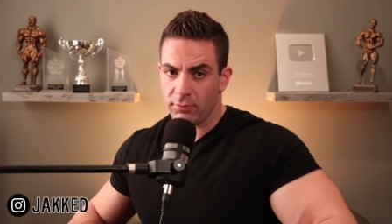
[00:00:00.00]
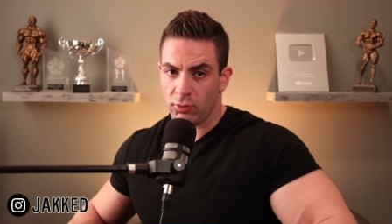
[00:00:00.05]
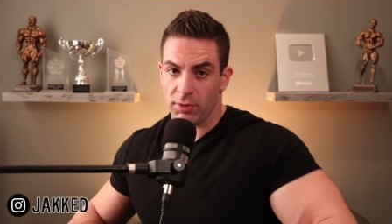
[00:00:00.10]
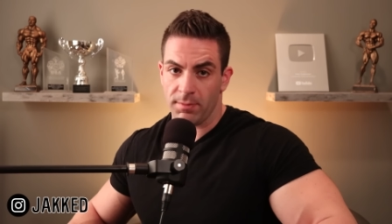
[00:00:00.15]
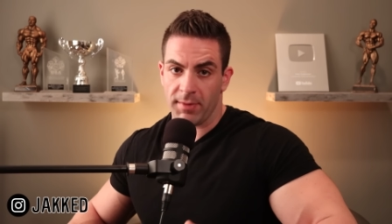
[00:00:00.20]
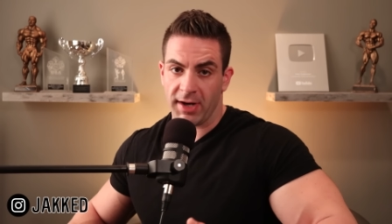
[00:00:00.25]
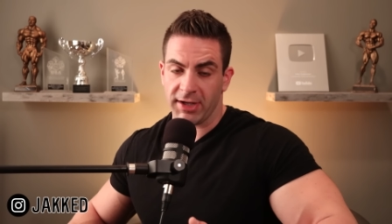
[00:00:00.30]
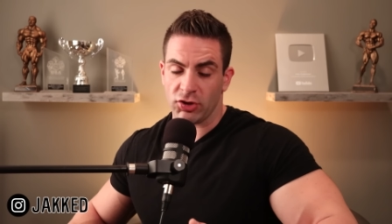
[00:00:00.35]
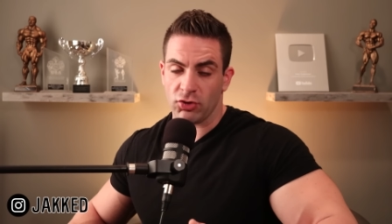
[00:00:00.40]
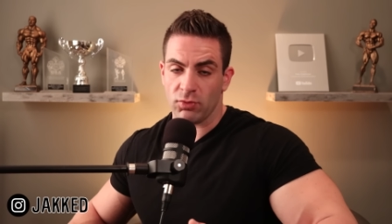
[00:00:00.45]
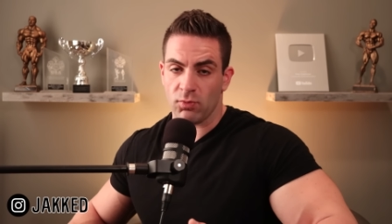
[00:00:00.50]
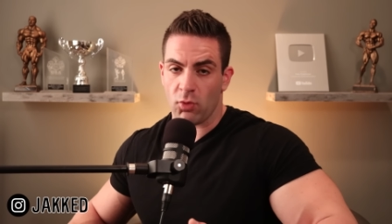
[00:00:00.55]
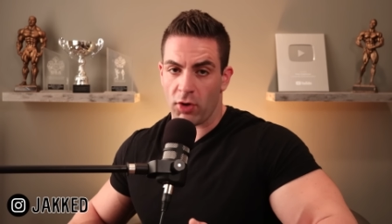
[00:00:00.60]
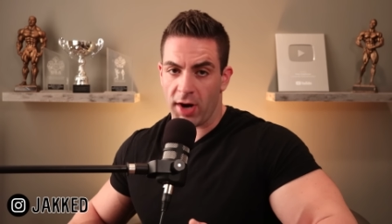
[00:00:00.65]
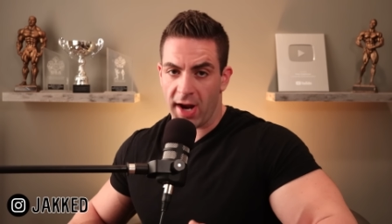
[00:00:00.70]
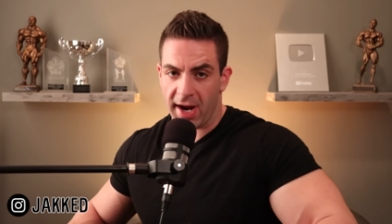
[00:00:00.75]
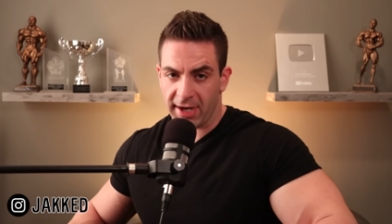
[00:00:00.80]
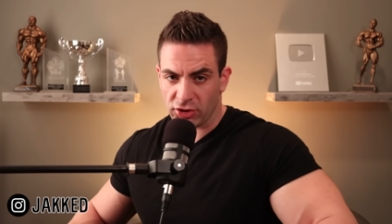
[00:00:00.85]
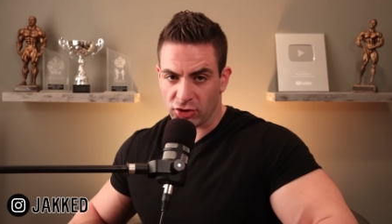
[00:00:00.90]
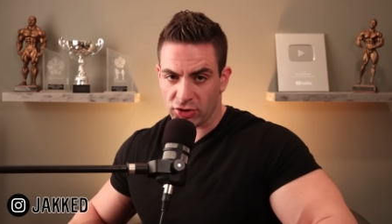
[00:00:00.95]
We might do more
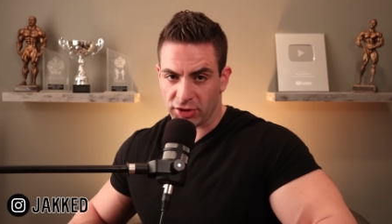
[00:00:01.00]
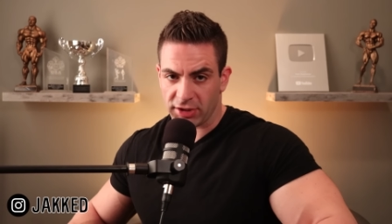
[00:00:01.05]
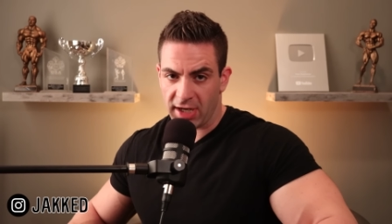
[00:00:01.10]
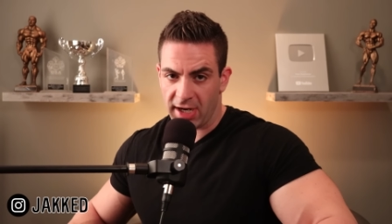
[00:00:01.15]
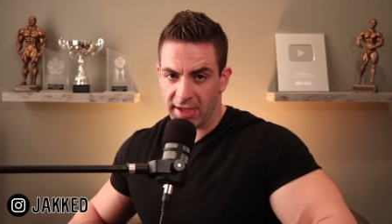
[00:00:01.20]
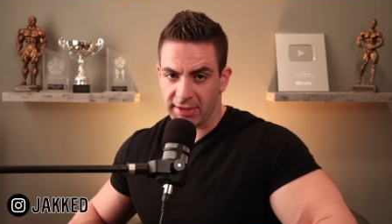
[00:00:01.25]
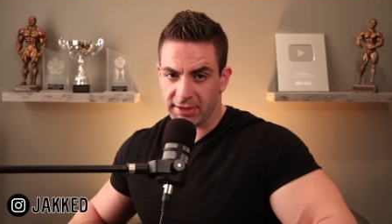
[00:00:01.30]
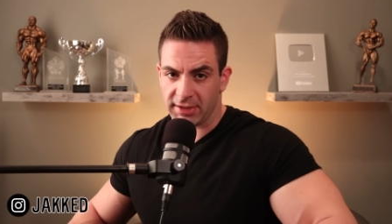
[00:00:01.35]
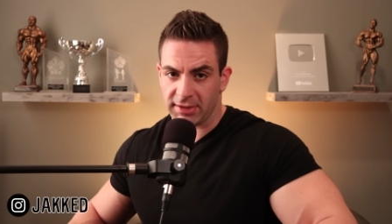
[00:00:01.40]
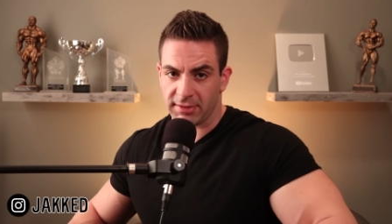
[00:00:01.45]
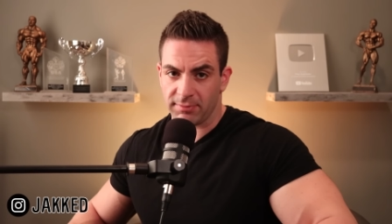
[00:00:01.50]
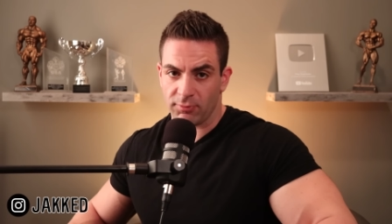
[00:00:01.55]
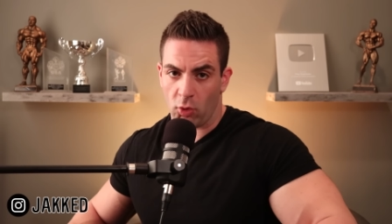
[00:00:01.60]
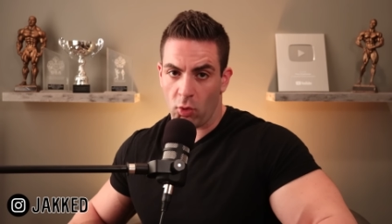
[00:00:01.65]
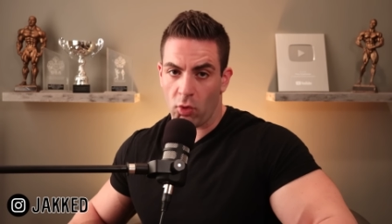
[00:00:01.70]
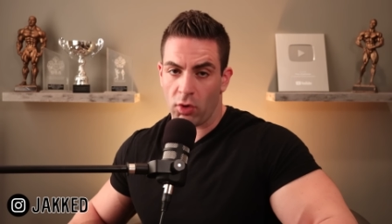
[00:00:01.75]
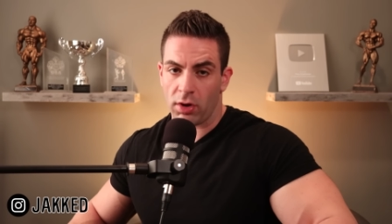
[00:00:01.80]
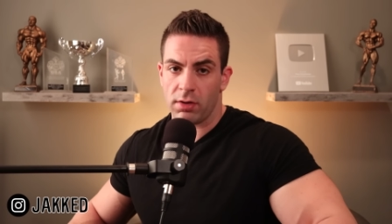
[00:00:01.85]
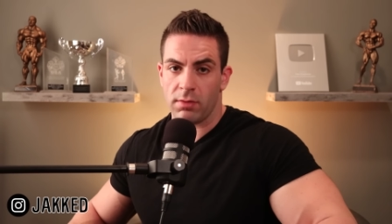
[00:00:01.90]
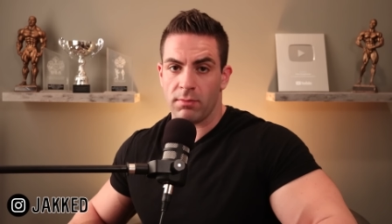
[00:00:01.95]
exercises
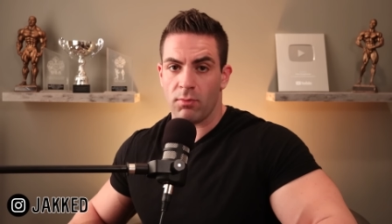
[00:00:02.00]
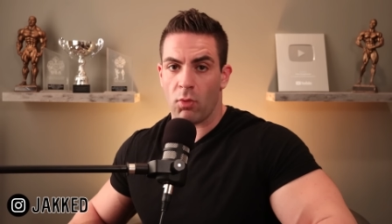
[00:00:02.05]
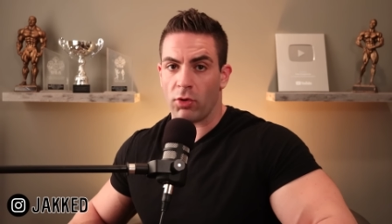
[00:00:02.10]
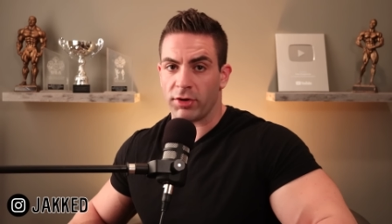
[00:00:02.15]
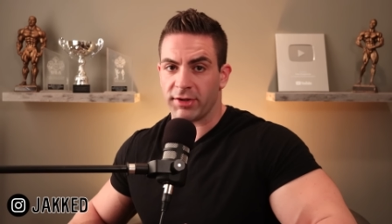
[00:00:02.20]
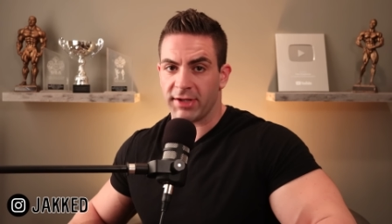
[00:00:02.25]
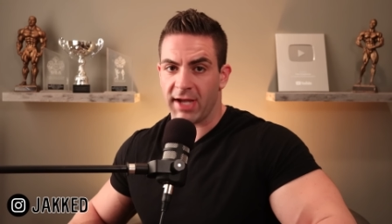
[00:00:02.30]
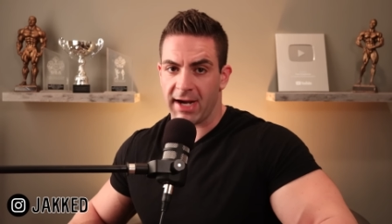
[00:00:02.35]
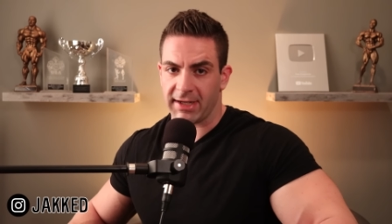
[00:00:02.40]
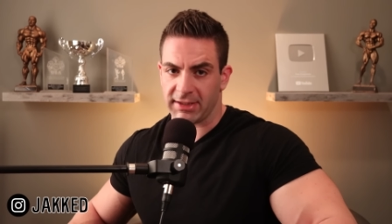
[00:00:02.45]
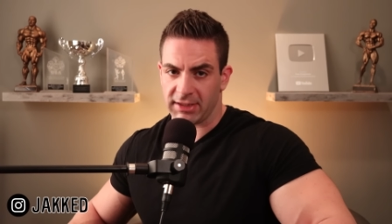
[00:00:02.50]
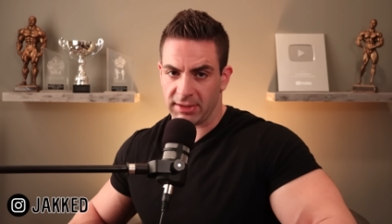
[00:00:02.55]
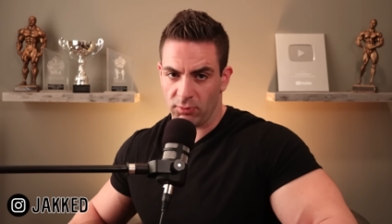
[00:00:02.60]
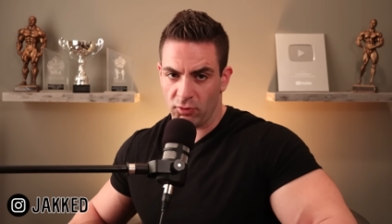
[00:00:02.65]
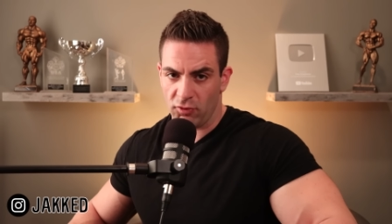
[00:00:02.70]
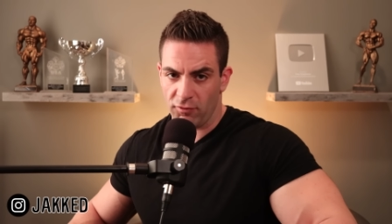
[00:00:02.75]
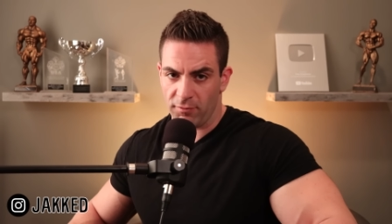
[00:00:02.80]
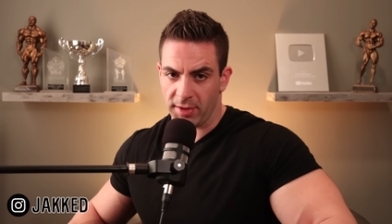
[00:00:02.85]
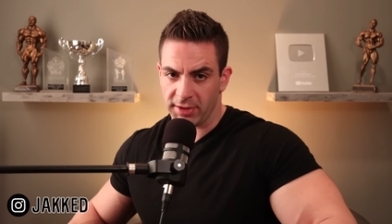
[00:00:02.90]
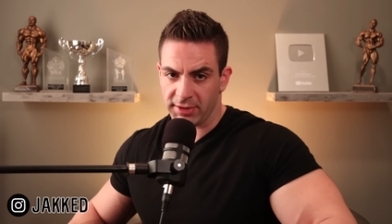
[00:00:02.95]
or more taxing
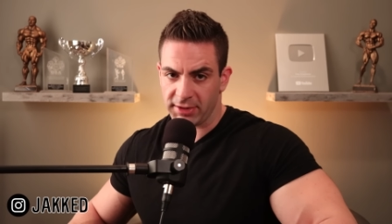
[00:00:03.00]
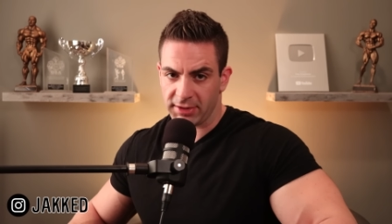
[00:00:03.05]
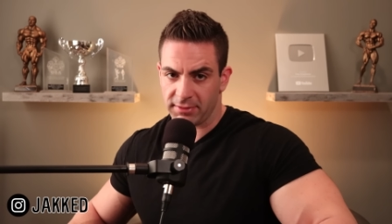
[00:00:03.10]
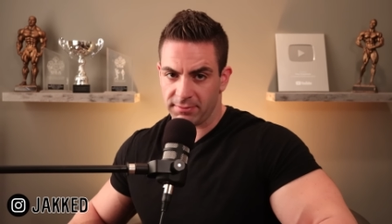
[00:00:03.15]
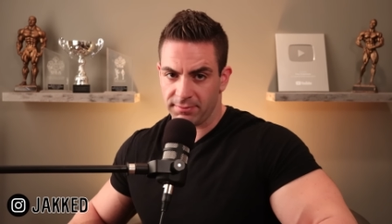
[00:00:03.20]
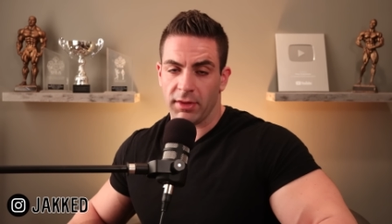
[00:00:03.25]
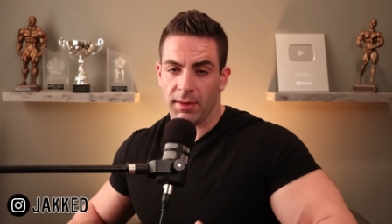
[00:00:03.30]
movements.